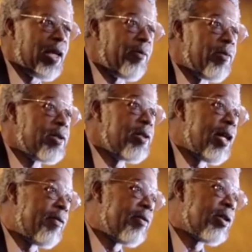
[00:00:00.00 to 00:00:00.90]
that was
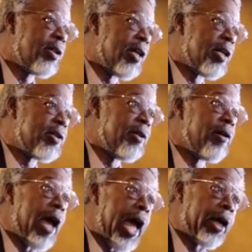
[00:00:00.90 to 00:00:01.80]
nevertheless
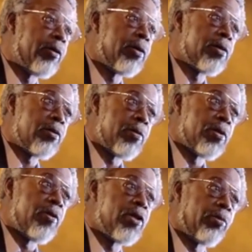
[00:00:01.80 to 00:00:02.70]
an accurate
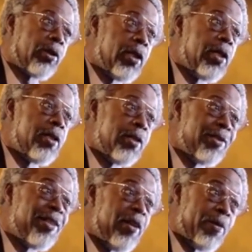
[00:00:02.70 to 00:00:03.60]
description of something
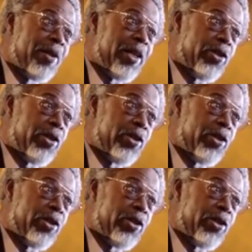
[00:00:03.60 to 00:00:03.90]
hidden deep in